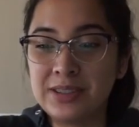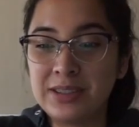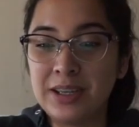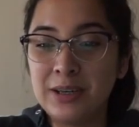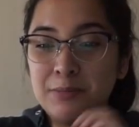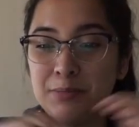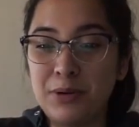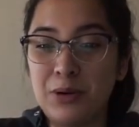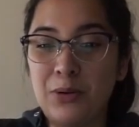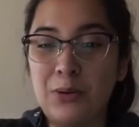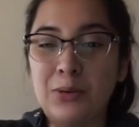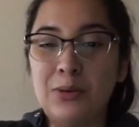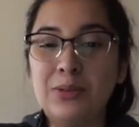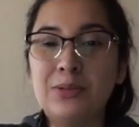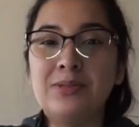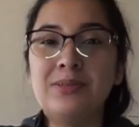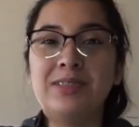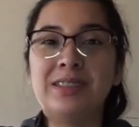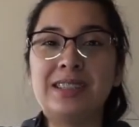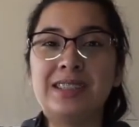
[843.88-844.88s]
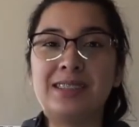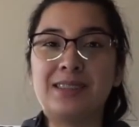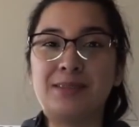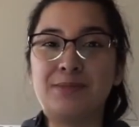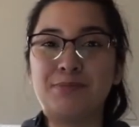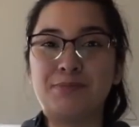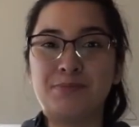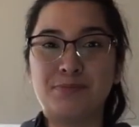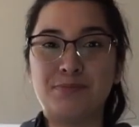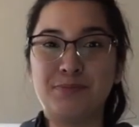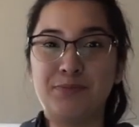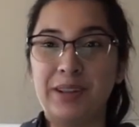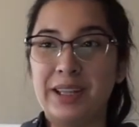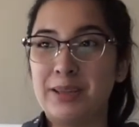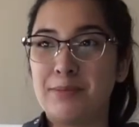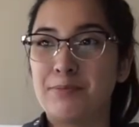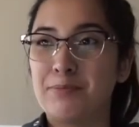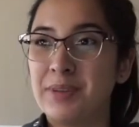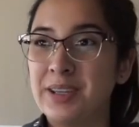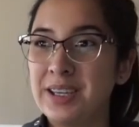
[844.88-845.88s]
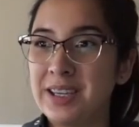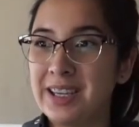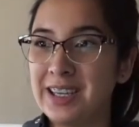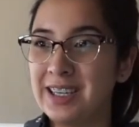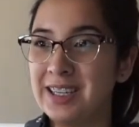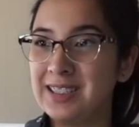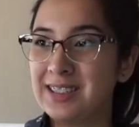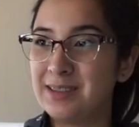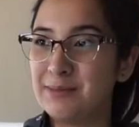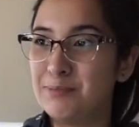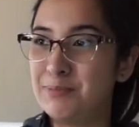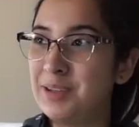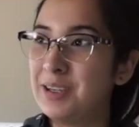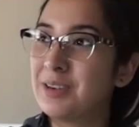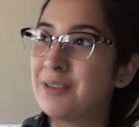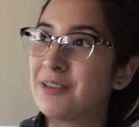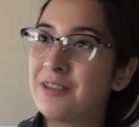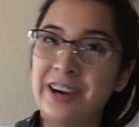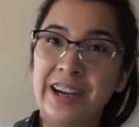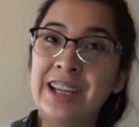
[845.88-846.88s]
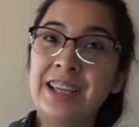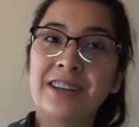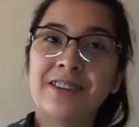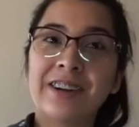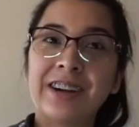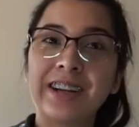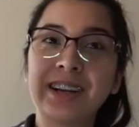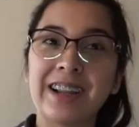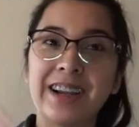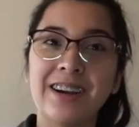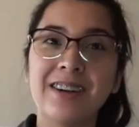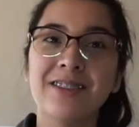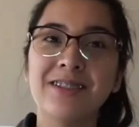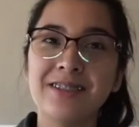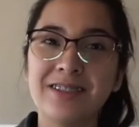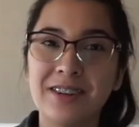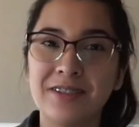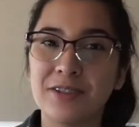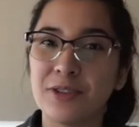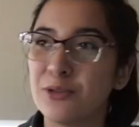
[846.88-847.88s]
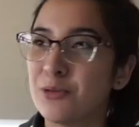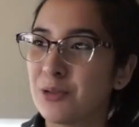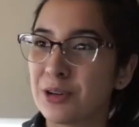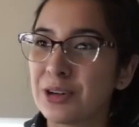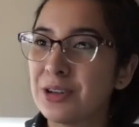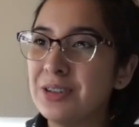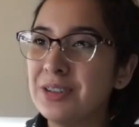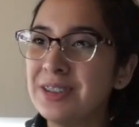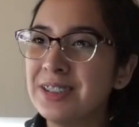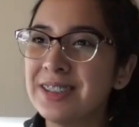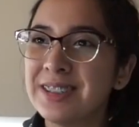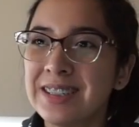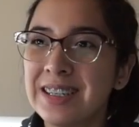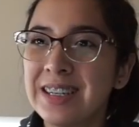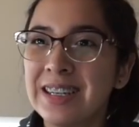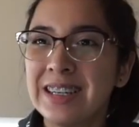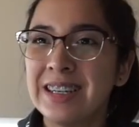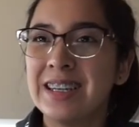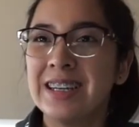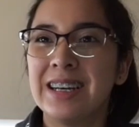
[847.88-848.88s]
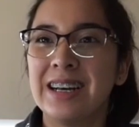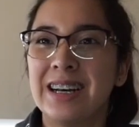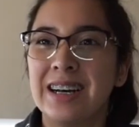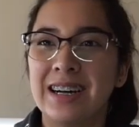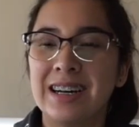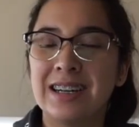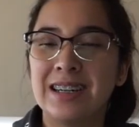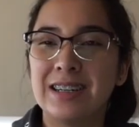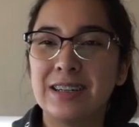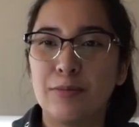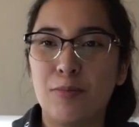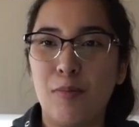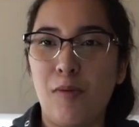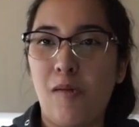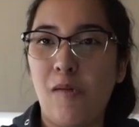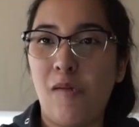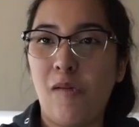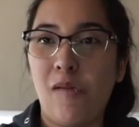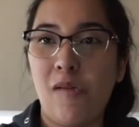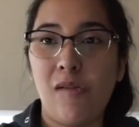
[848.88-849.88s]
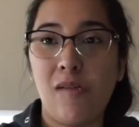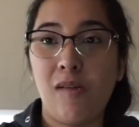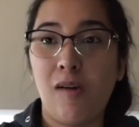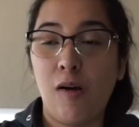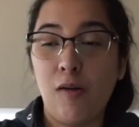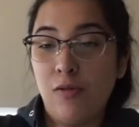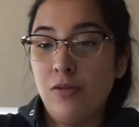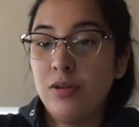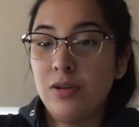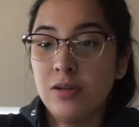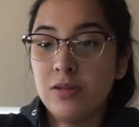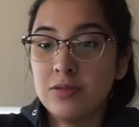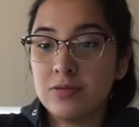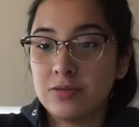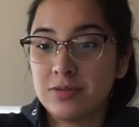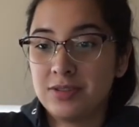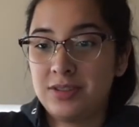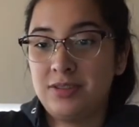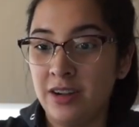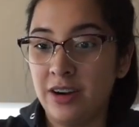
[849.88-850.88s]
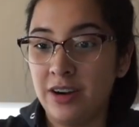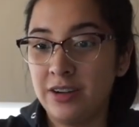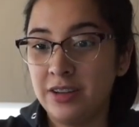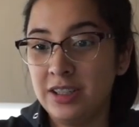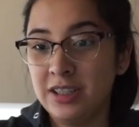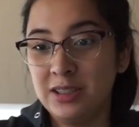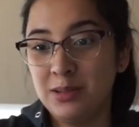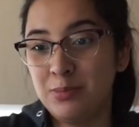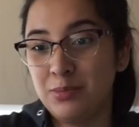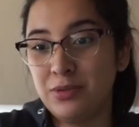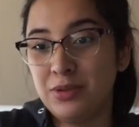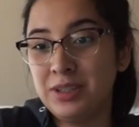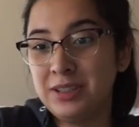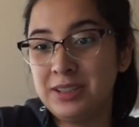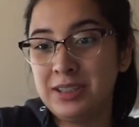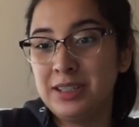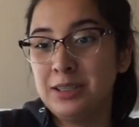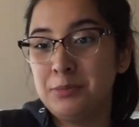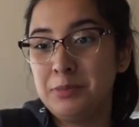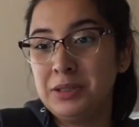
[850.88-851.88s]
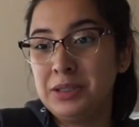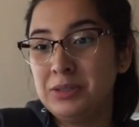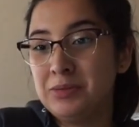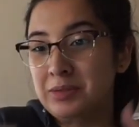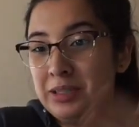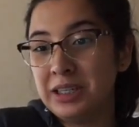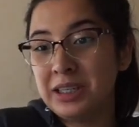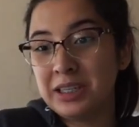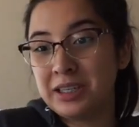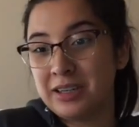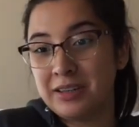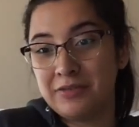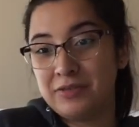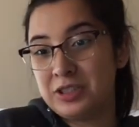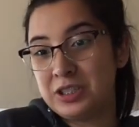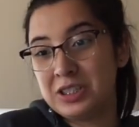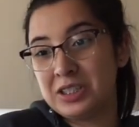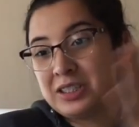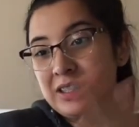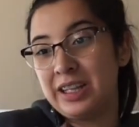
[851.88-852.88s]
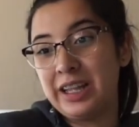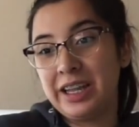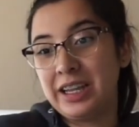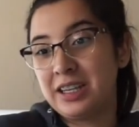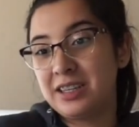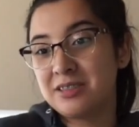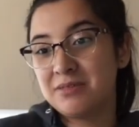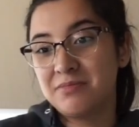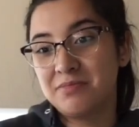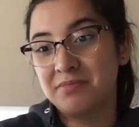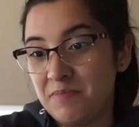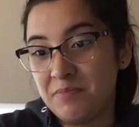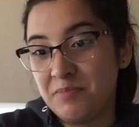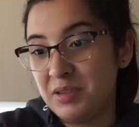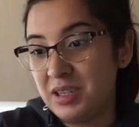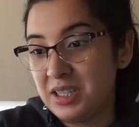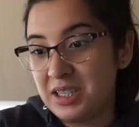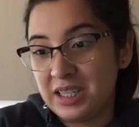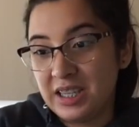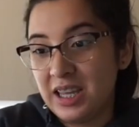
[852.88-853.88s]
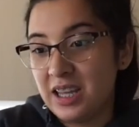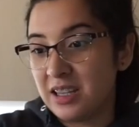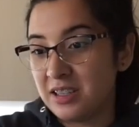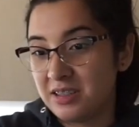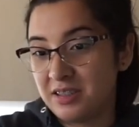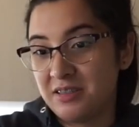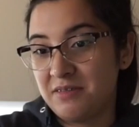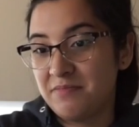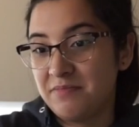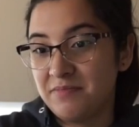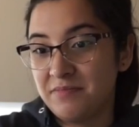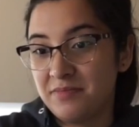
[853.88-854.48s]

to uphold this, like, BigHit's big reign right now of the world? Who knows? Are these boys gonna be unique enough just like BTS?